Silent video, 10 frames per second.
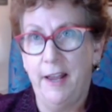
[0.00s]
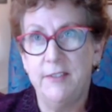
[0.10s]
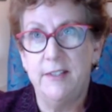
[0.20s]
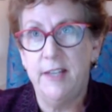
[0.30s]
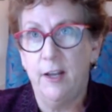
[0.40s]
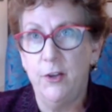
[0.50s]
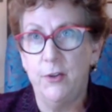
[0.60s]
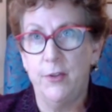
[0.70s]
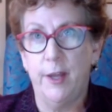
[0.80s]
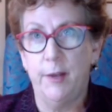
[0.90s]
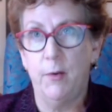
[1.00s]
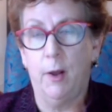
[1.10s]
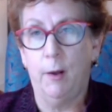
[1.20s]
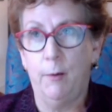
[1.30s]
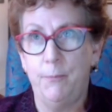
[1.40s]
to tell you that
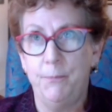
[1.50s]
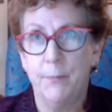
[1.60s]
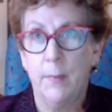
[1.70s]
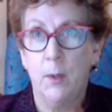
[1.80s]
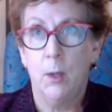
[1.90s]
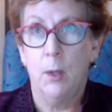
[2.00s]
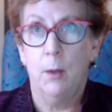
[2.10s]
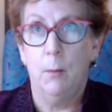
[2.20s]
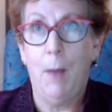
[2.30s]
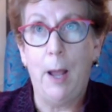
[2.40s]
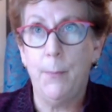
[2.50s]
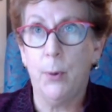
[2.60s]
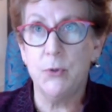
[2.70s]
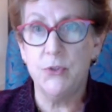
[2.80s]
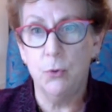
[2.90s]
my
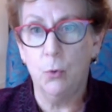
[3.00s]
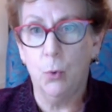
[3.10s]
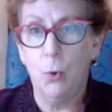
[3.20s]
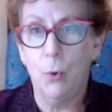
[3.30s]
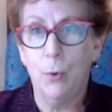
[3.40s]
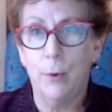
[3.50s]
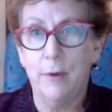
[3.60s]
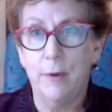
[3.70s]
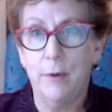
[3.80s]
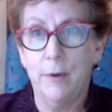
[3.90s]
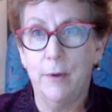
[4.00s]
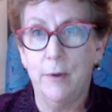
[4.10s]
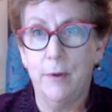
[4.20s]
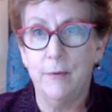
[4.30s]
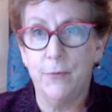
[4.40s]
personal rule for
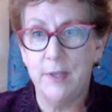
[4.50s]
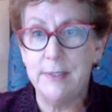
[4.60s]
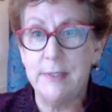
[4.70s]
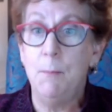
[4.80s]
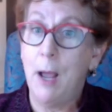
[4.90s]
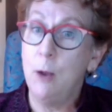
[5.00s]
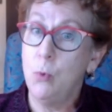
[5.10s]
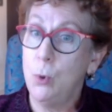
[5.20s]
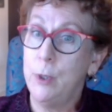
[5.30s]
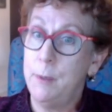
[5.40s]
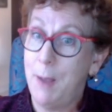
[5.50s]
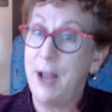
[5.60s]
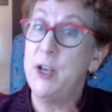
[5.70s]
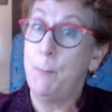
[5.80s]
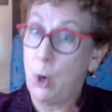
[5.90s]
this, and my rule in my
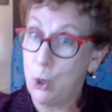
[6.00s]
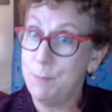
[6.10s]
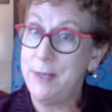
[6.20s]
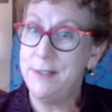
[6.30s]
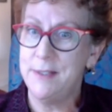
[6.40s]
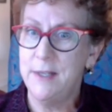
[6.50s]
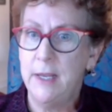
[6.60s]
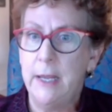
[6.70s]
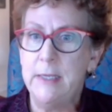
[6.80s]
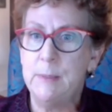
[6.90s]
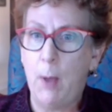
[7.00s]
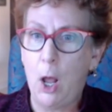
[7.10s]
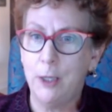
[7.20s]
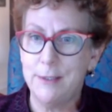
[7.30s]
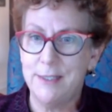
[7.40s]
department, is
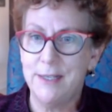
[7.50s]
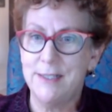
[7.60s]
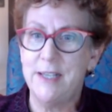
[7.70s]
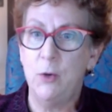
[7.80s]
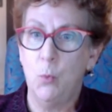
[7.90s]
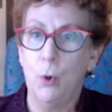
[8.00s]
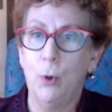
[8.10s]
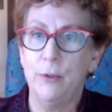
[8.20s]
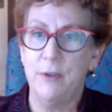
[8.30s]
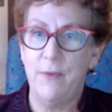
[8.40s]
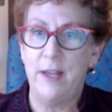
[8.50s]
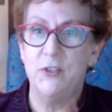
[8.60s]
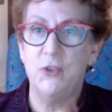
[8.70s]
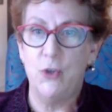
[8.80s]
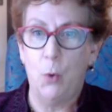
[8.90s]
politics and world
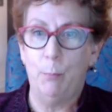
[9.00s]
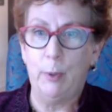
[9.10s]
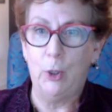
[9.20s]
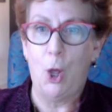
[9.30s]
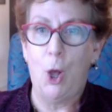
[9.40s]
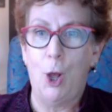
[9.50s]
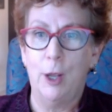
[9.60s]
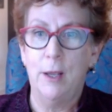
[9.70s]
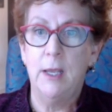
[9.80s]
events don't belong